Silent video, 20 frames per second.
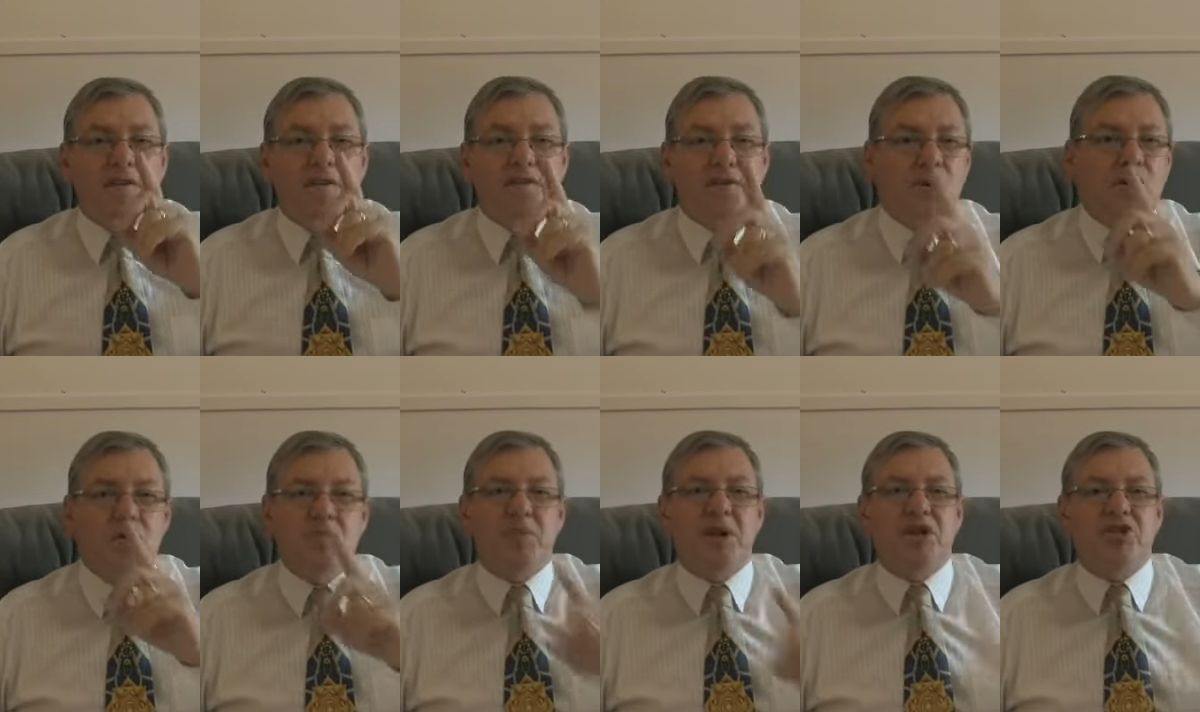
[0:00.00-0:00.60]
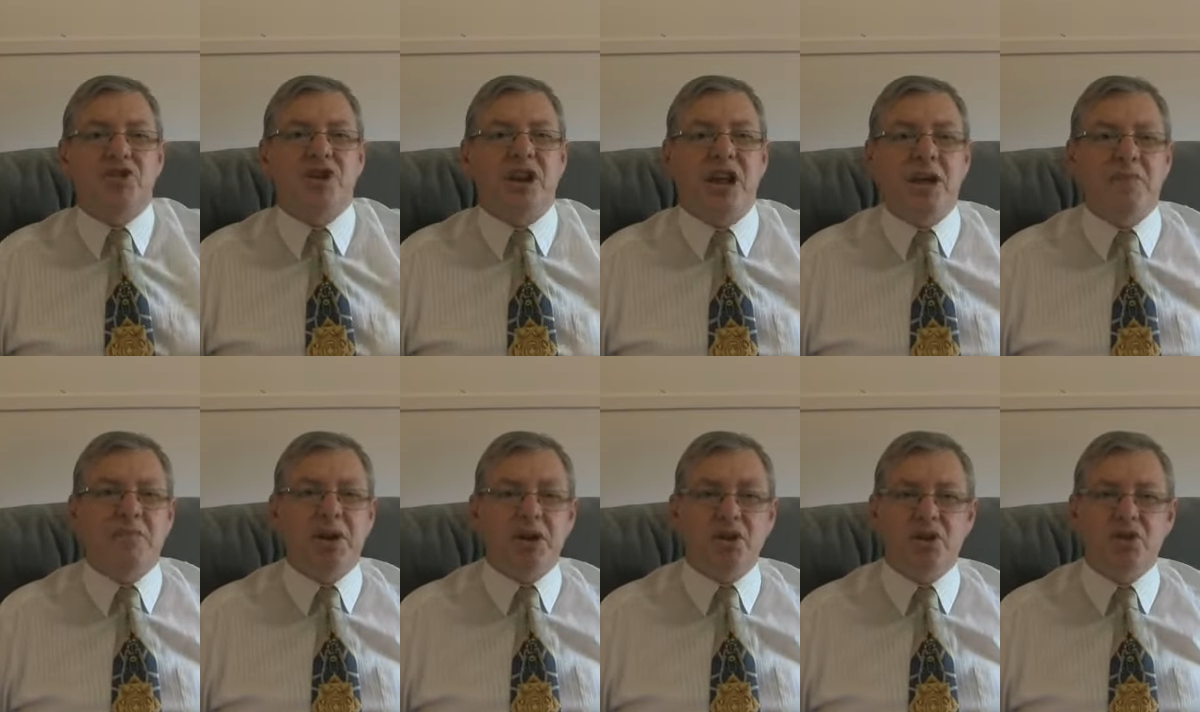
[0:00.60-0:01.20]
formed us in
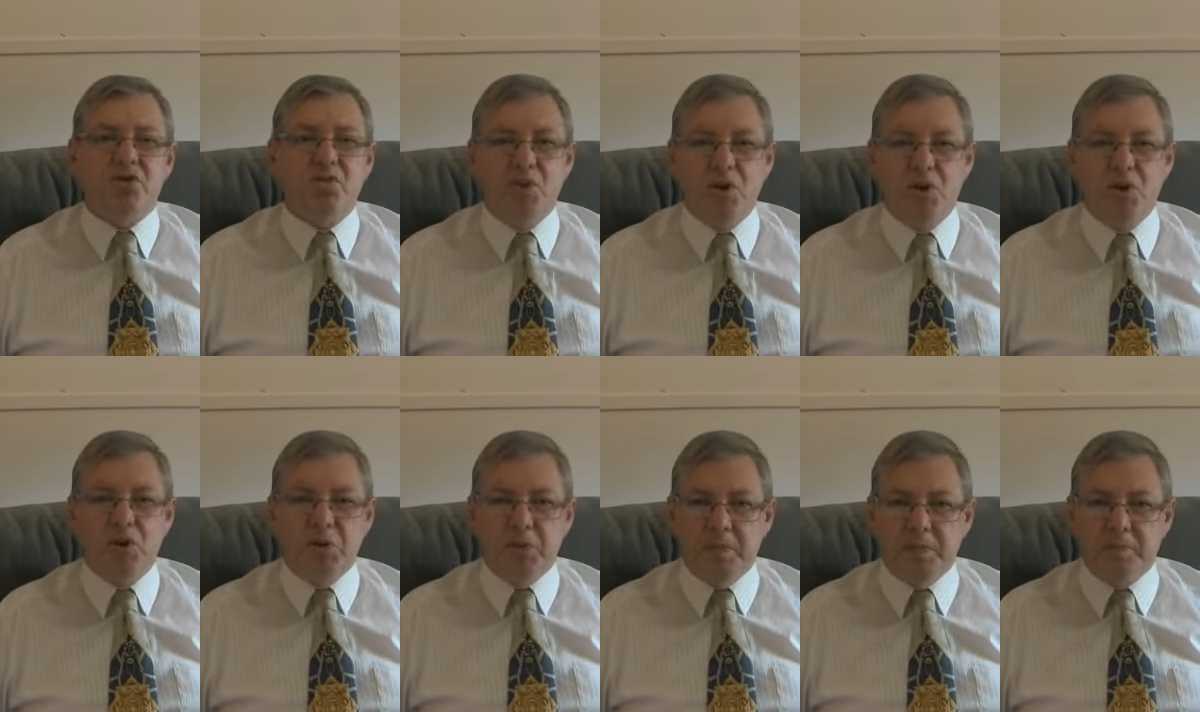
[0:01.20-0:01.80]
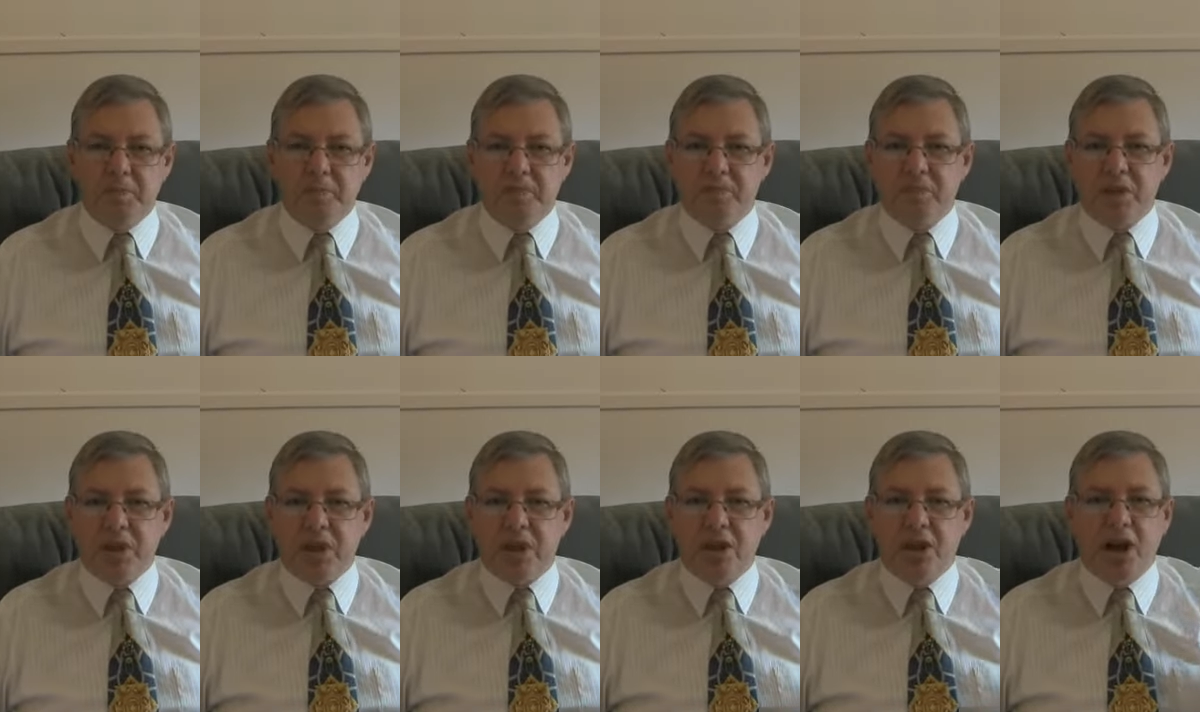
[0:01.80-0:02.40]
our mother's womb.
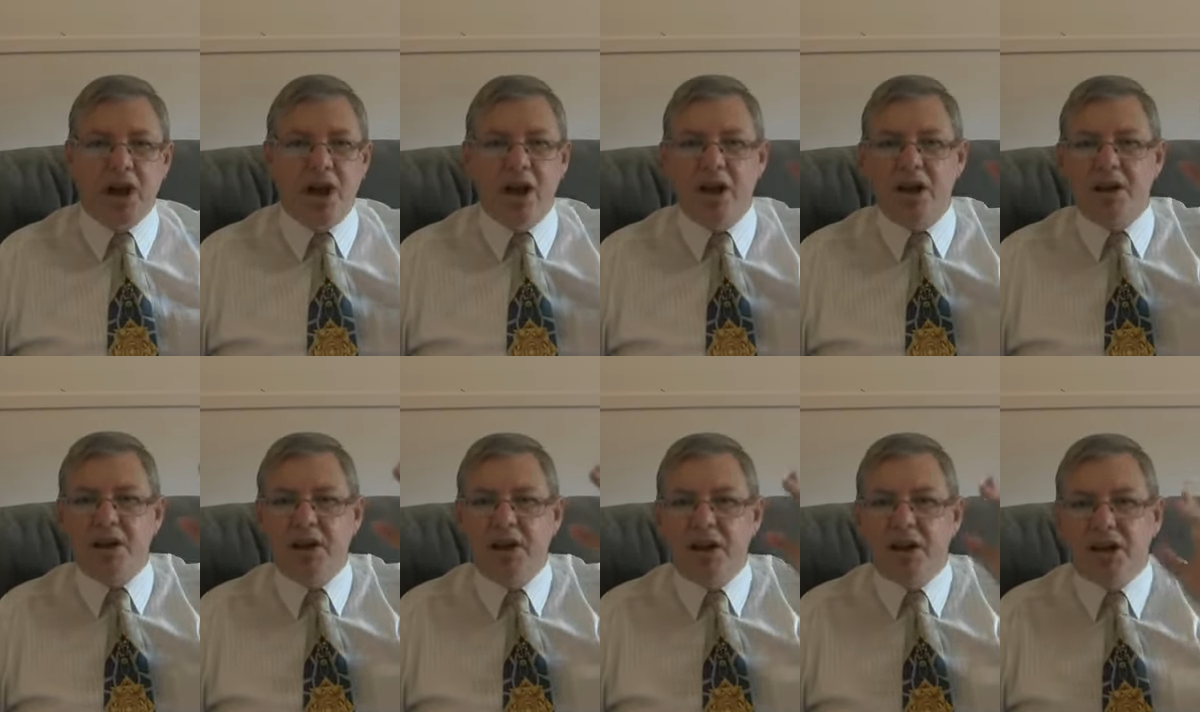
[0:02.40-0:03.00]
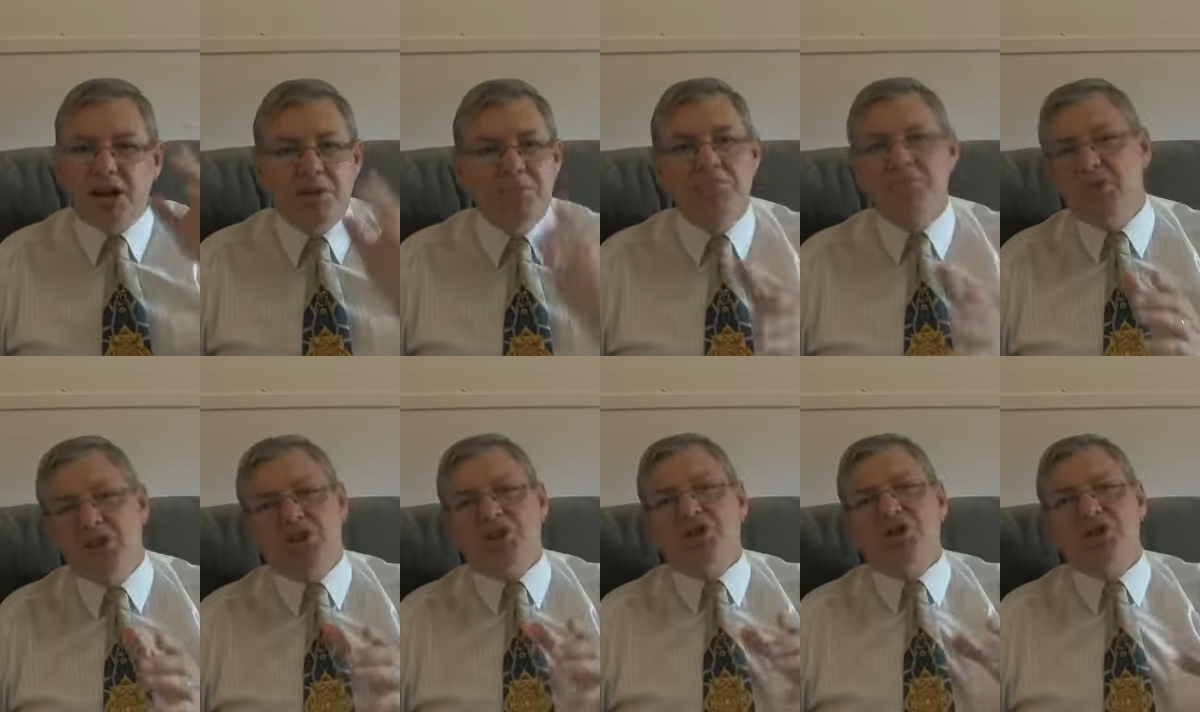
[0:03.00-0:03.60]
God
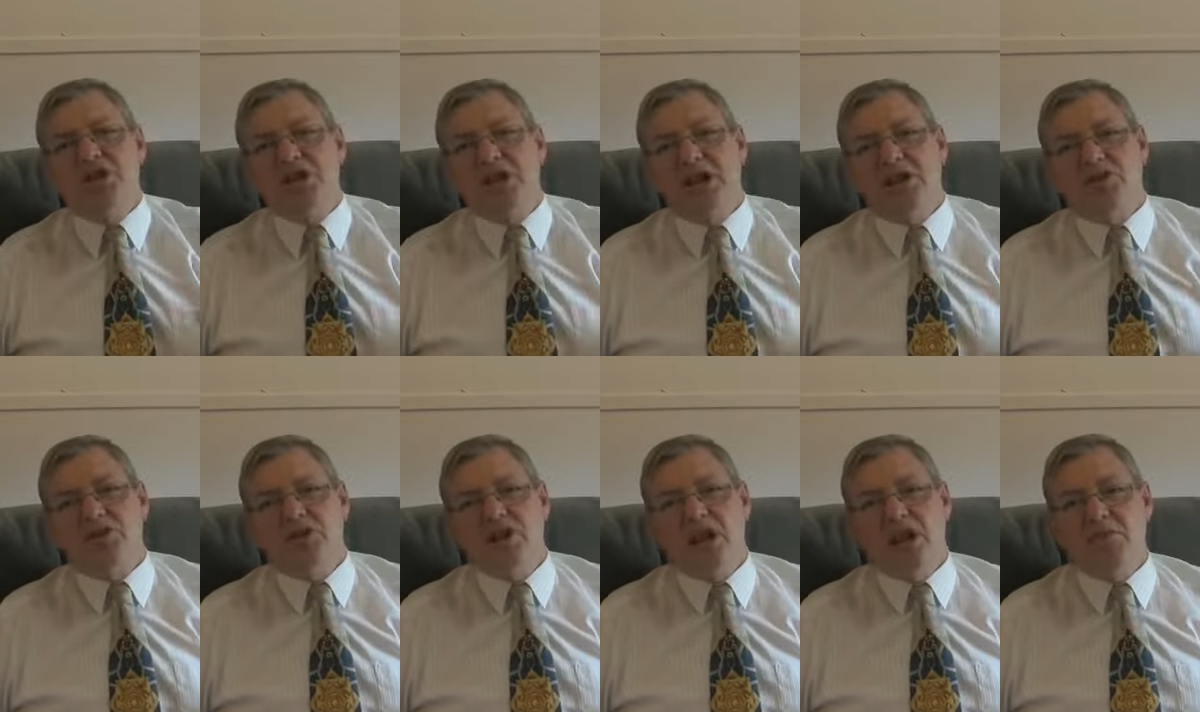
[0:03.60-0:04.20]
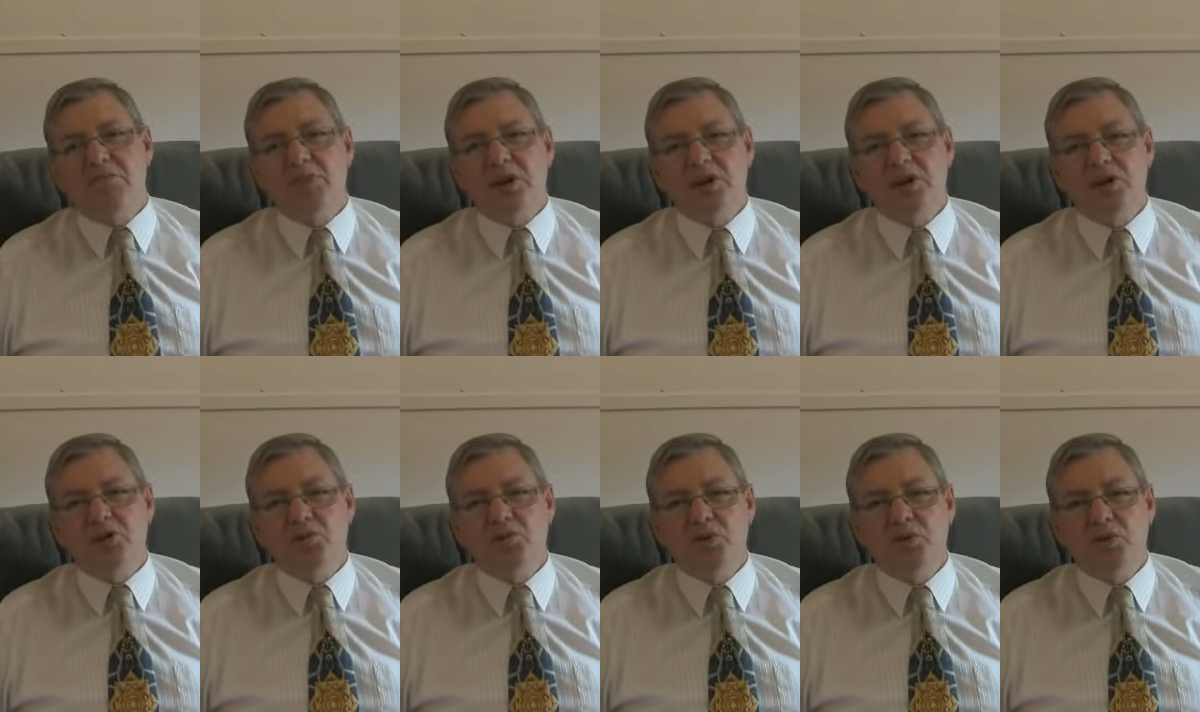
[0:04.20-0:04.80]
commissioned us in our
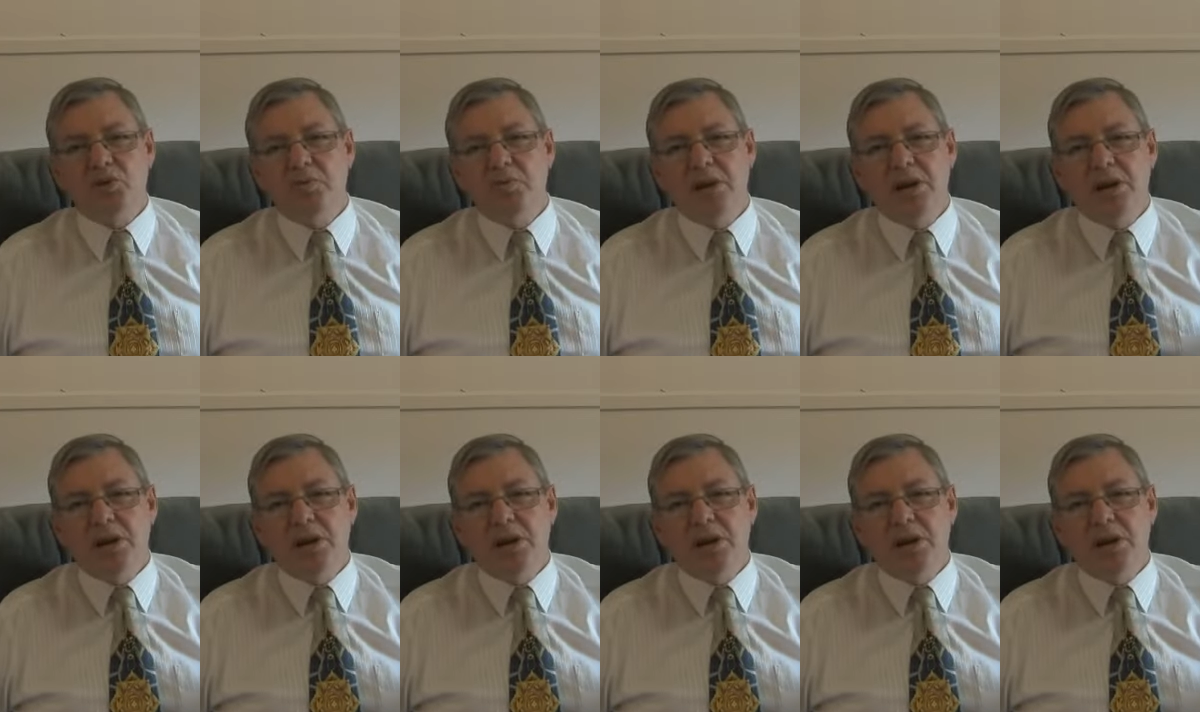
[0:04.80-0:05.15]
mother's womb.